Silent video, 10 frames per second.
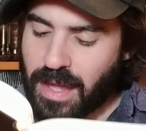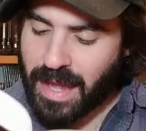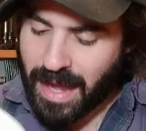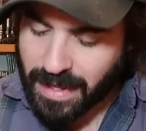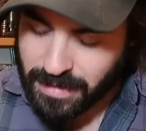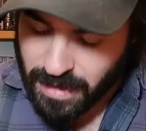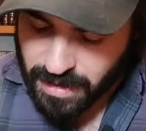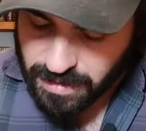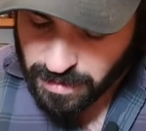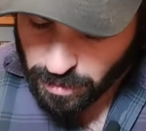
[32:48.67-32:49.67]
and
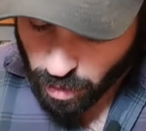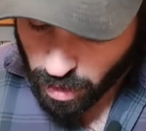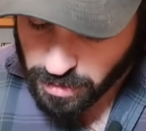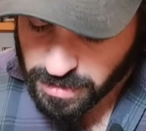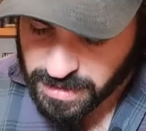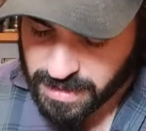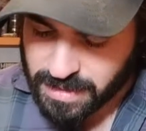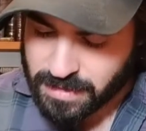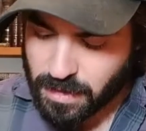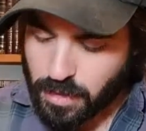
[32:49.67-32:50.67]
the large
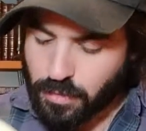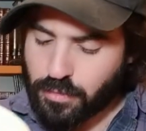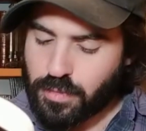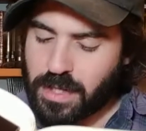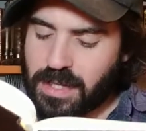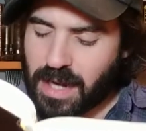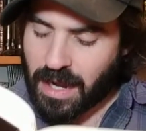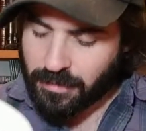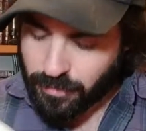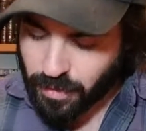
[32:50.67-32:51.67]
cities read
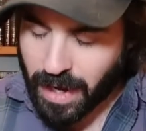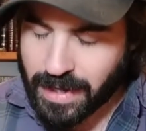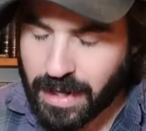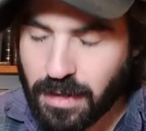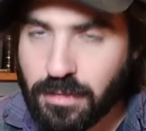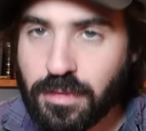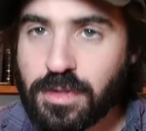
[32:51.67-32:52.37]
on Friday.